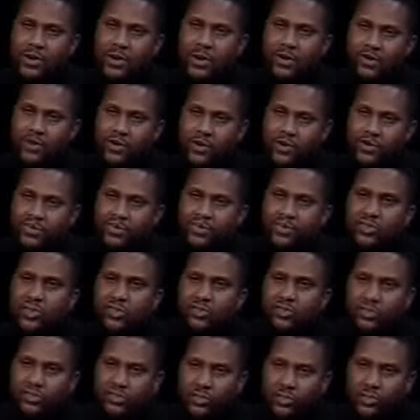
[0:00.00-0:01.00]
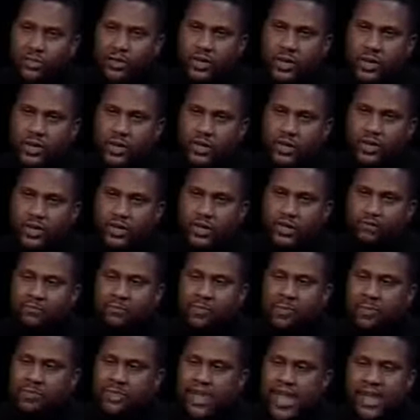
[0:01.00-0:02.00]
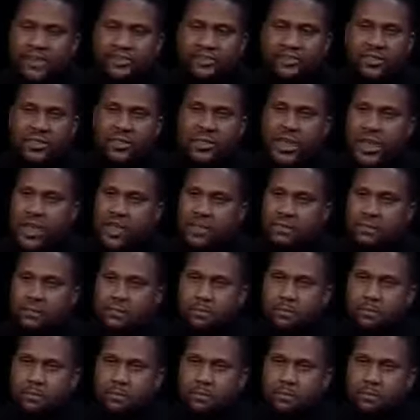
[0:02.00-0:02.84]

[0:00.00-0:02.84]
of consumers of color that sent a